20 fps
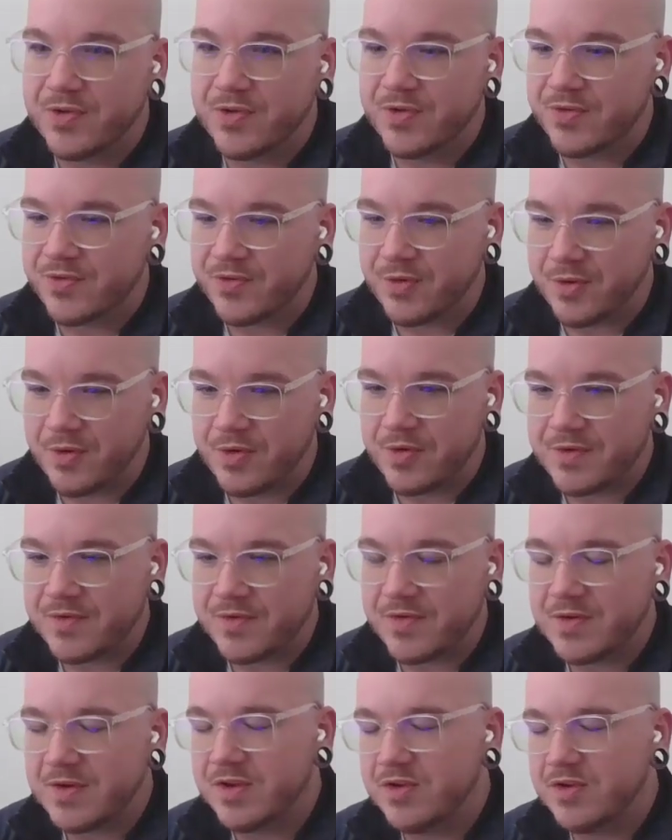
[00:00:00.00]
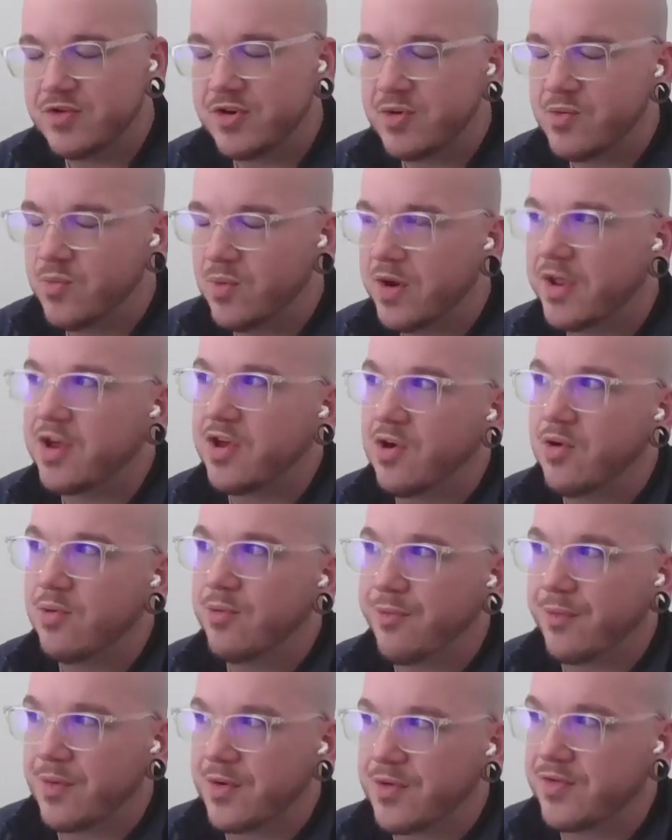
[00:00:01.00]
the cert you don't want to go
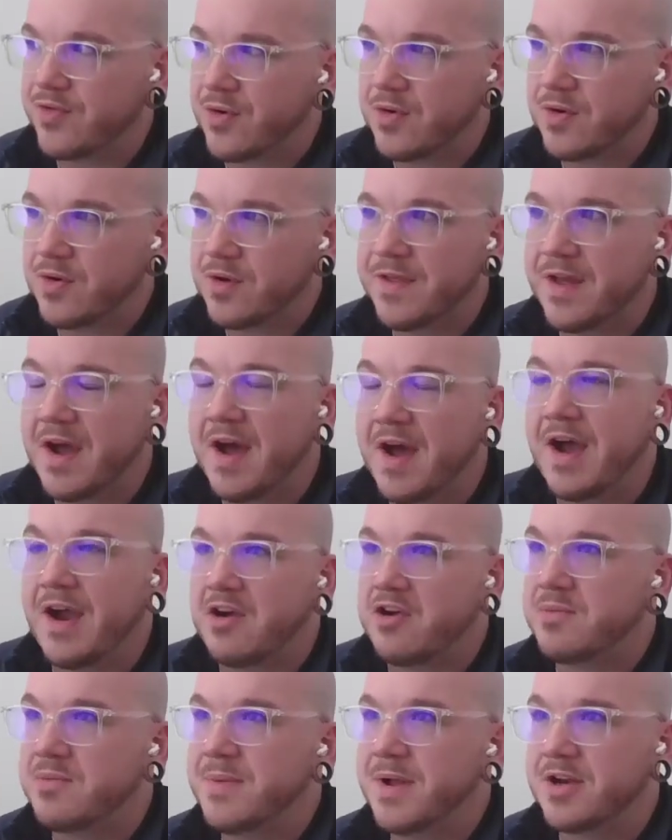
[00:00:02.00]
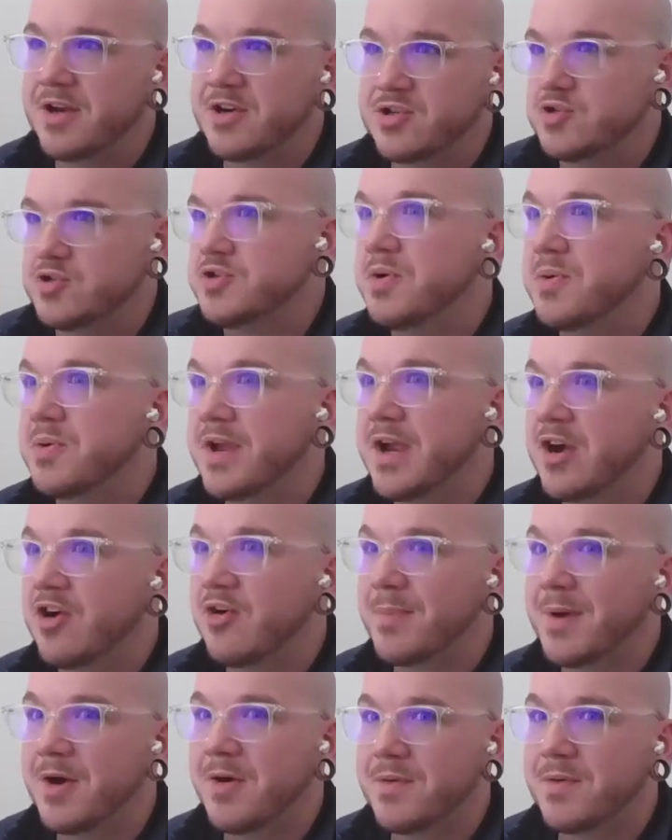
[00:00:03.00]
for a cert that hiring managers don't care
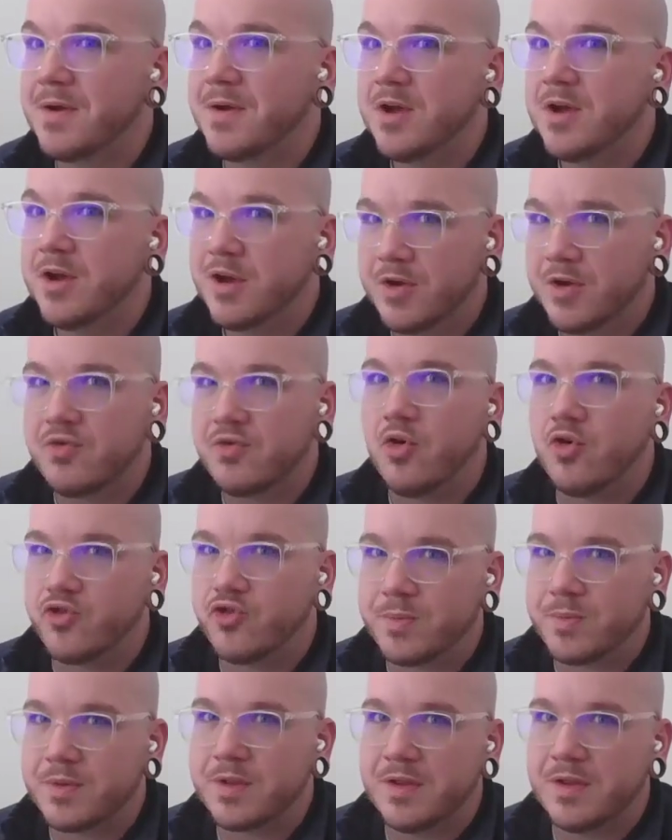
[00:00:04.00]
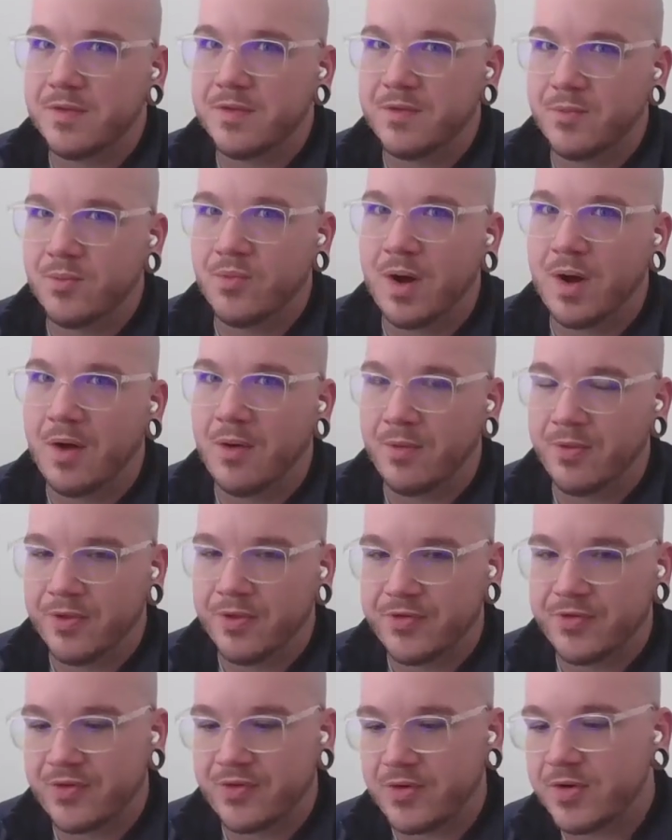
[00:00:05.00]
about because ultimately, while
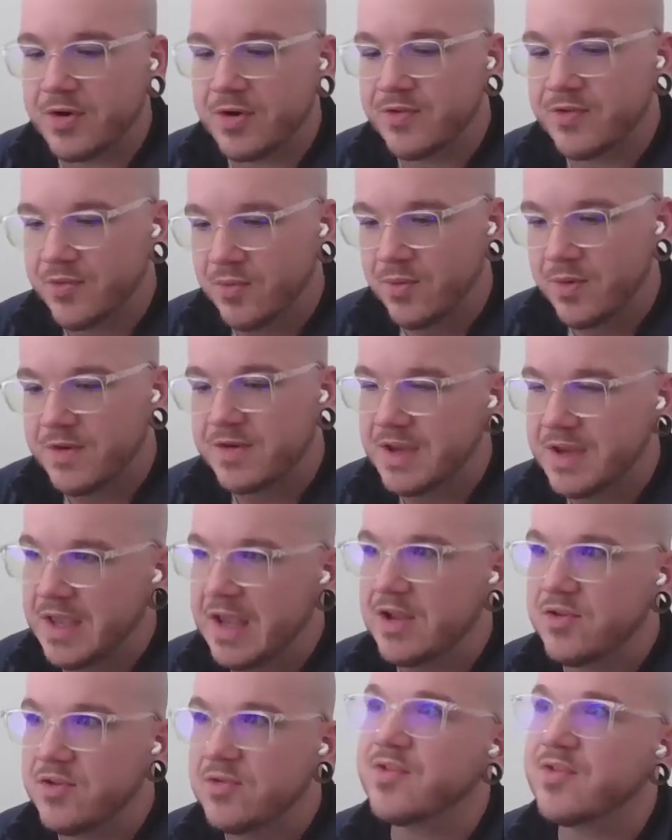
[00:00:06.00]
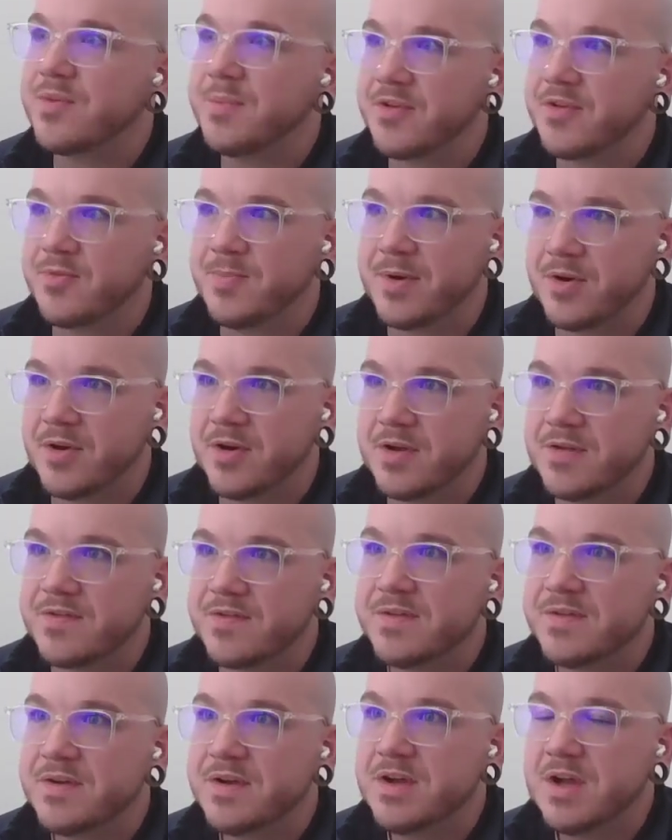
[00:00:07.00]
the cert is going to gain you some
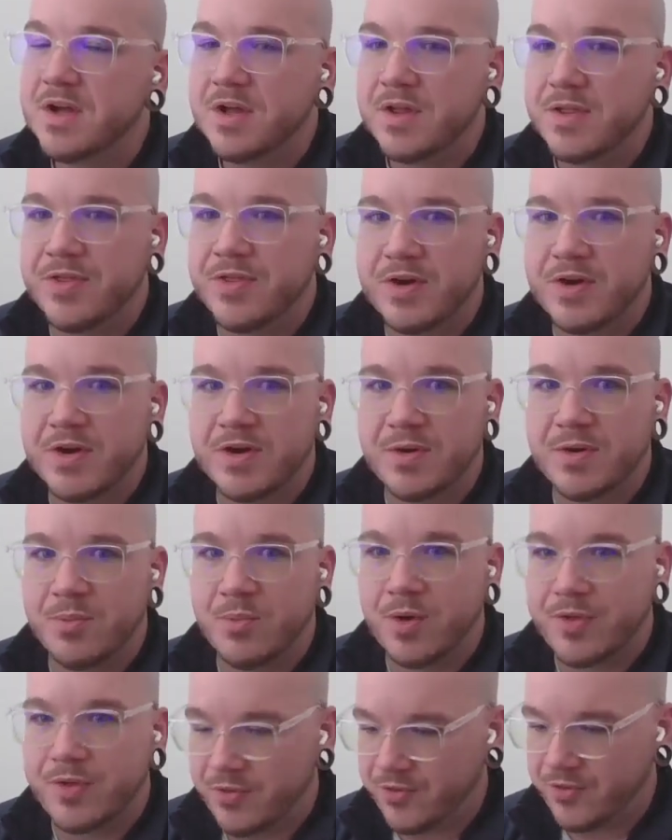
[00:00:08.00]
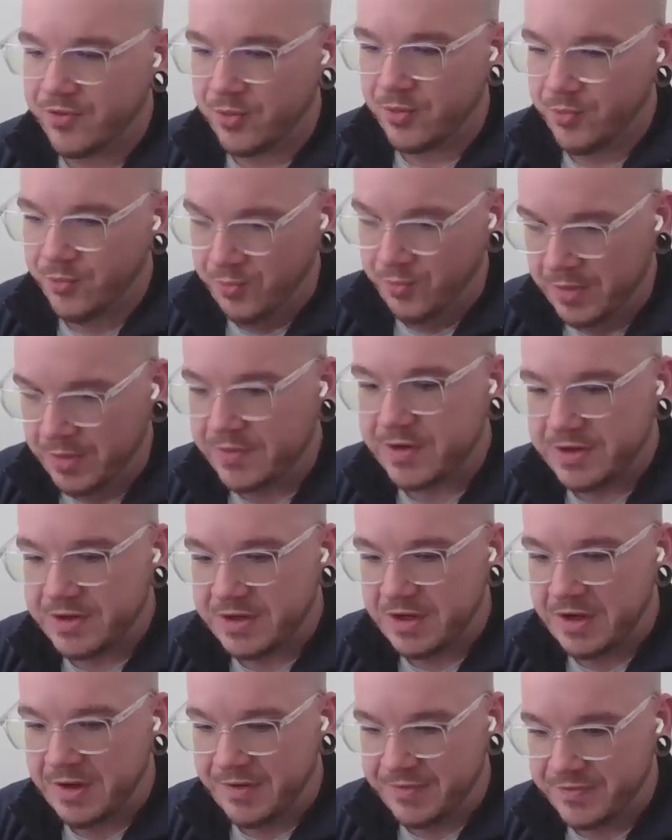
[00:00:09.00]
experience, the what the cert really
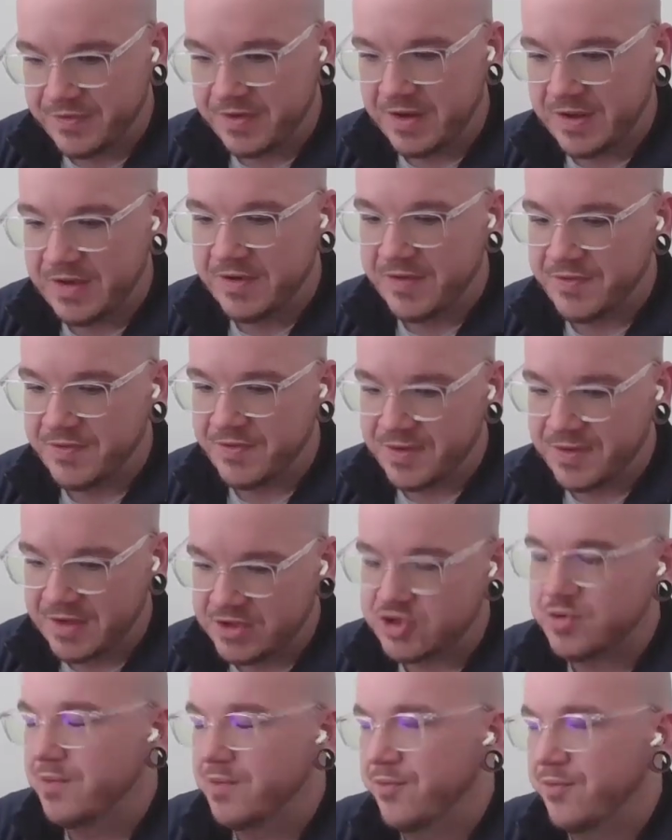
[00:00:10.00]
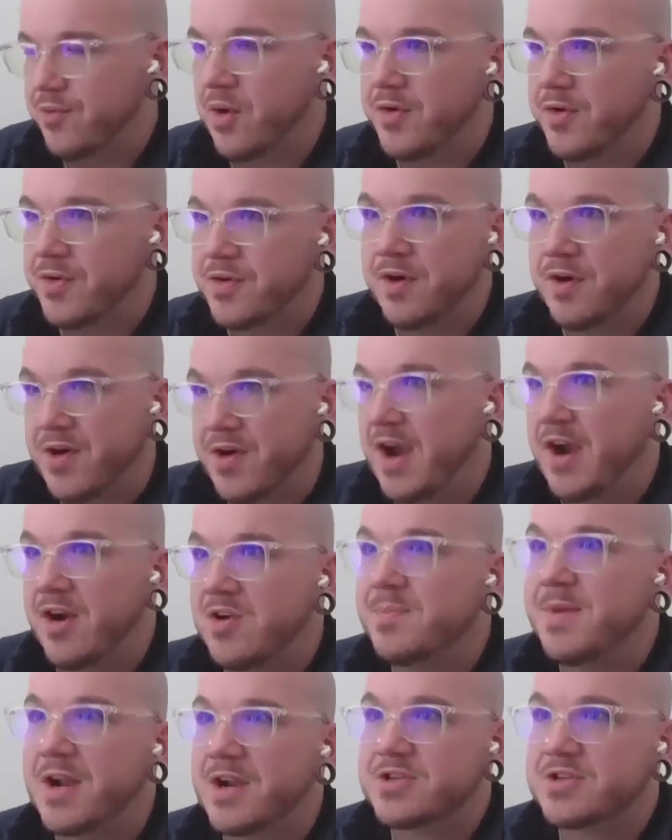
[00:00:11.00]
does is get you in front of
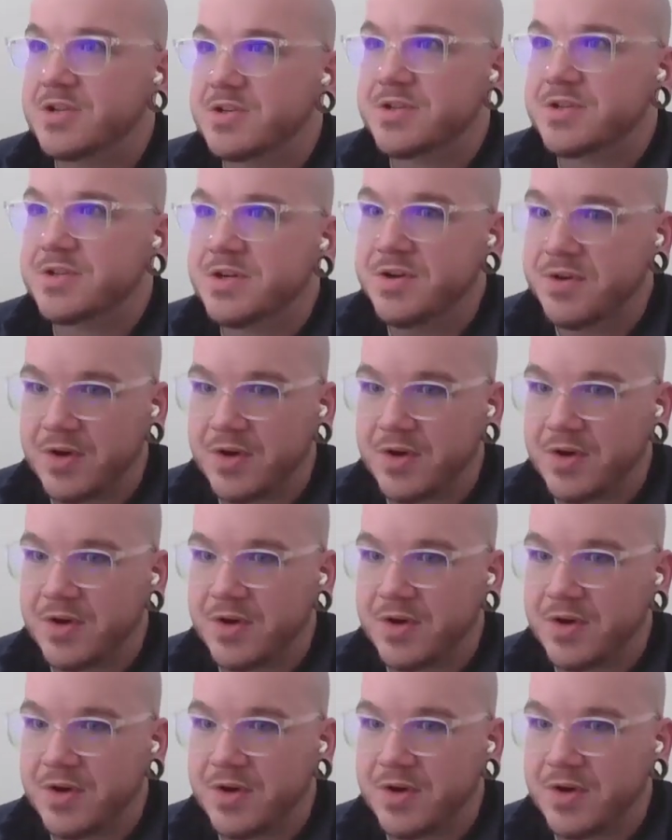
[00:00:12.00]
hiring managers,